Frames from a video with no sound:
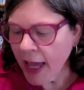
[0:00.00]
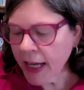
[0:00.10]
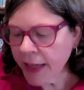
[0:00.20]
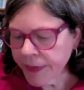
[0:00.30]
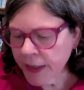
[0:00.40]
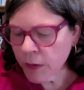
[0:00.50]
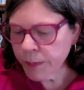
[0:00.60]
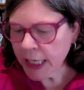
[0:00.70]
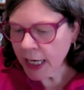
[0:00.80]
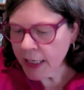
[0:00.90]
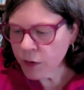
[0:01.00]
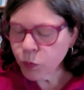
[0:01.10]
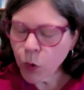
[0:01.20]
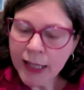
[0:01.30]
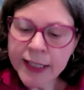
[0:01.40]
and i think because
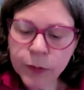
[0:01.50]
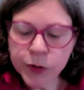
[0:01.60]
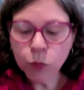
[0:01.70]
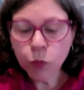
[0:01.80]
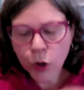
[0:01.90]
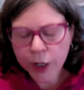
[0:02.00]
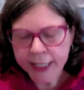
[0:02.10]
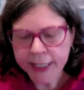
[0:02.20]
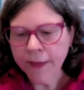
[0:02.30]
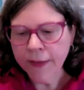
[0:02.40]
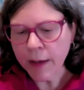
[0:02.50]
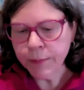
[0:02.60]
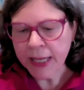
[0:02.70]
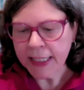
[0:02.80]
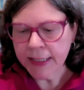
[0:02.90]
while he was working on
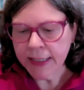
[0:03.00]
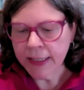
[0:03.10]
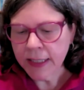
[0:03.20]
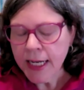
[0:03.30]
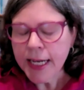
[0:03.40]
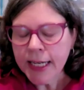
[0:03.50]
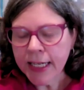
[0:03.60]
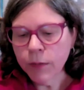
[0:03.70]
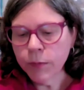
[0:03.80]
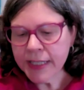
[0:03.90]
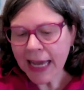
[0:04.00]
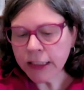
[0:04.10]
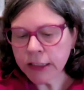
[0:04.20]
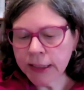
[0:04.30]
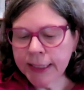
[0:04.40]
that painting he was
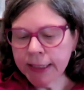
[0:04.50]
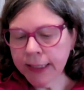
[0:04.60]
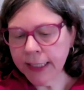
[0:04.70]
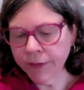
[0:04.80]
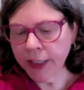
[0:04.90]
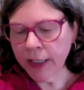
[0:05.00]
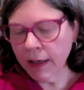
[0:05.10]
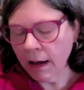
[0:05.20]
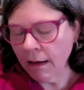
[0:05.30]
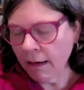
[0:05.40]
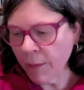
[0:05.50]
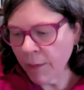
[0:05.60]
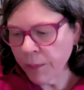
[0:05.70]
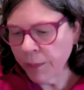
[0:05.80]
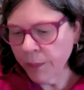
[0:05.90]
actually living
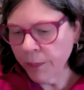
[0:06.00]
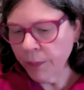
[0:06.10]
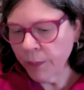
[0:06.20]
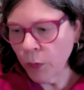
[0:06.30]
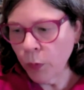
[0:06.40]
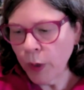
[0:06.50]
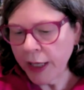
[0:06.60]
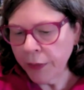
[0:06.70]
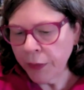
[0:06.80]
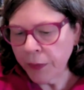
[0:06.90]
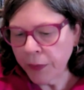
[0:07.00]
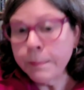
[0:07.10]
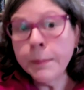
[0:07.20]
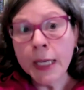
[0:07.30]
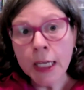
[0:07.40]
um, with
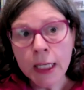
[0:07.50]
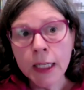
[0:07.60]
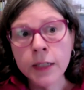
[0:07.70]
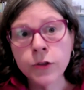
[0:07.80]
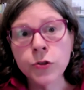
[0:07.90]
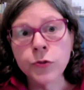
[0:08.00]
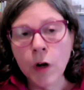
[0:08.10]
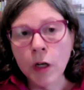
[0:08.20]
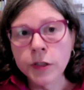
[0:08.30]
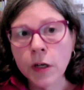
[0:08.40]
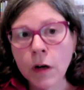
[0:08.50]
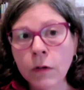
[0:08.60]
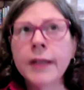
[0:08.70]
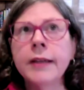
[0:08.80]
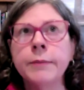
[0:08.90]
me in
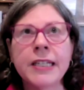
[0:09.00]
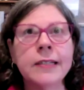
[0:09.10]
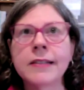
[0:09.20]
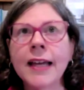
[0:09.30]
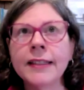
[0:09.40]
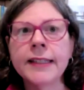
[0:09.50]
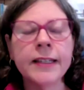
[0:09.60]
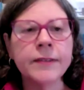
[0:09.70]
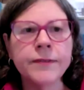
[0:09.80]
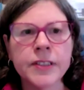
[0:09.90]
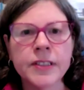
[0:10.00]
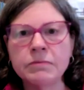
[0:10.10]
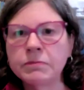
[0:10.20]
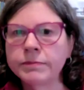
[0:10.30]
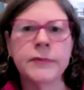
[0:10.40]
toronto because i
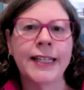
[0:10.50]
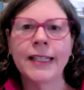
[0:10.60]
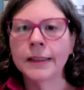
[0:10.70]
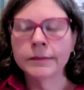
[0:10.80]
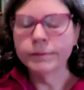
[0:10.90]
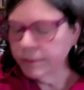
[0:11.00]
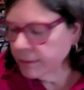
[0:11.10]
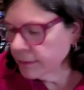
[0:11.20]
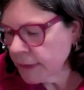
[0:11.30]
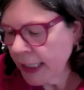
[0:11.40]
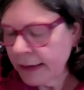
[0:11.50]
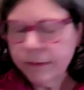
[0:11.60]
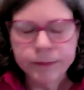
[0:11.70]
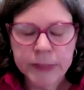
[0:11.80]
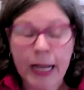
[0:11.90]
lived like a
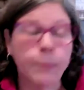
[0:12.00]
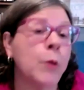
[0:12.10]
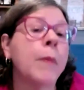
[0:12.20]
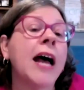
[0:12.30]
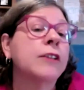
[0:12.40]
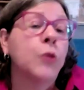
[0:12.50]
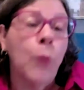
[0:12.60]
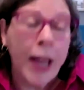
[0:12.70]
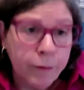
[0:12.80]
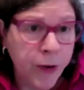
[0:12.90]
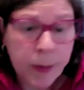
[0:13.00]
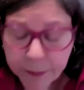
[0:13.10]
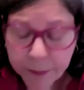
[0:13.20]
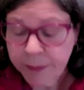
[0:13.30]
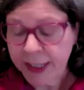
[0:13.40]
know, a couple miles away
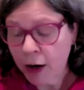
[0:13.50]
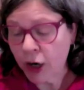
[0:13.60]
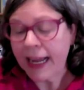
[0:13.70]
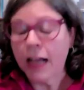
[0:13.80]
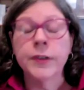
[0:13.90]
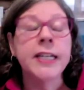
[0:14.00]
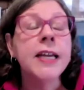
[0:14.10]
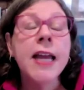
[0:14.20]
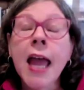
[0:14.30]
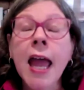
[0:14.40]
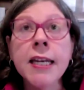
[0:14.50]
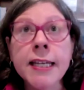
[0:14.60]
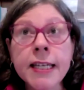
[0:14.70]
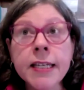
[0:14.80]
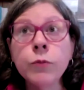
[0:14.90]
from from the art gallery, and
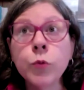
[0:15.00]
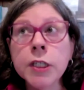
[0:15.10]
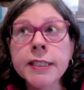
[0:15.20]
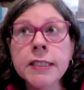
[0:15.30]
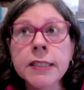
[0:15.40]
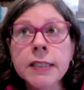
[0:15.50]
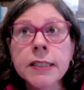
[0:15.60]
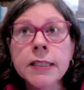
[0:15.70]
he would